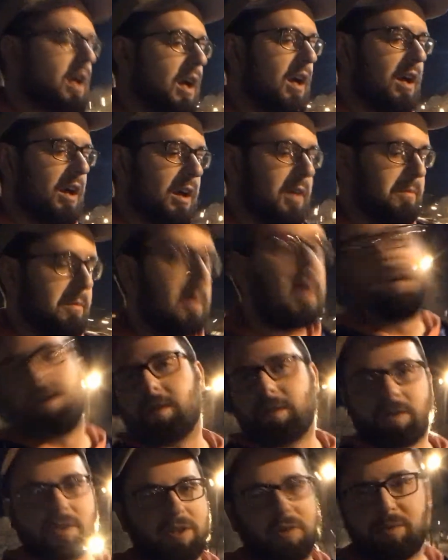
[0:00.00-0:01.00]
Um,
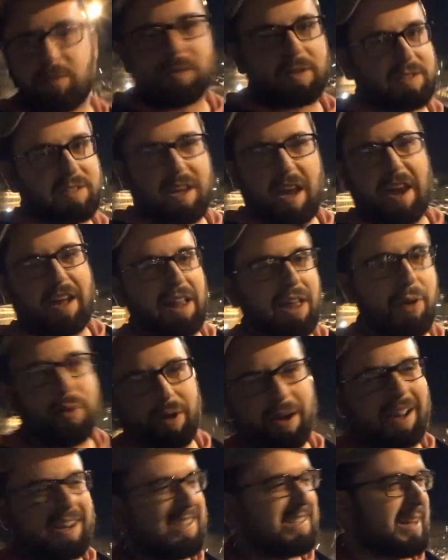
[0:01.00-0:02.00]
which is exactly
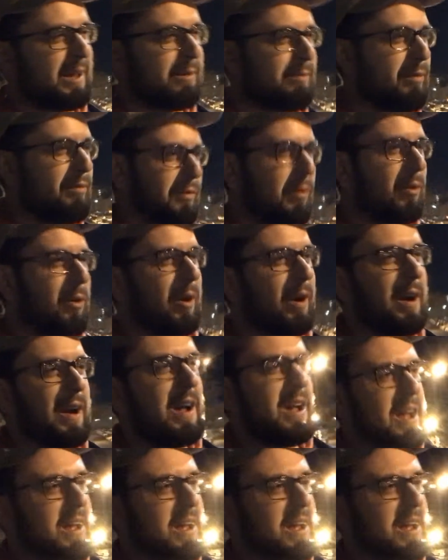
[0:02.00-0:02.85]
what I said before.